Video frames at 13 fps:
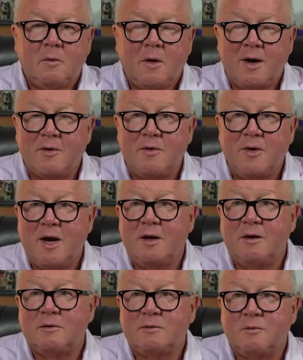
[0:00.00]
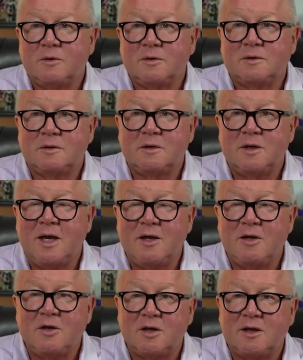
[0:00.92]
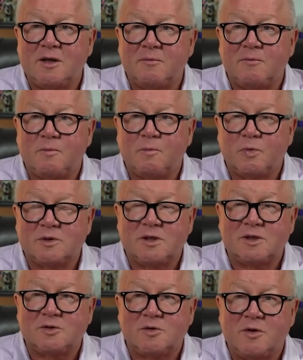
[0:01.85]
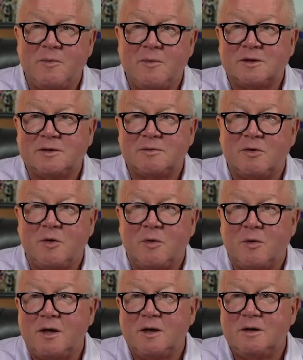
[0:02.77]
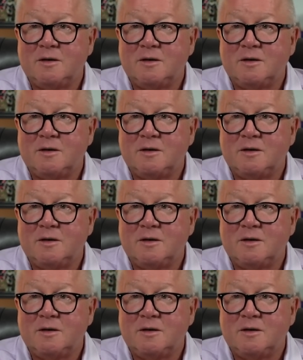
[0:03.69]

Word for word: I don't know. Yeah, you can get progesterone that makes them go away.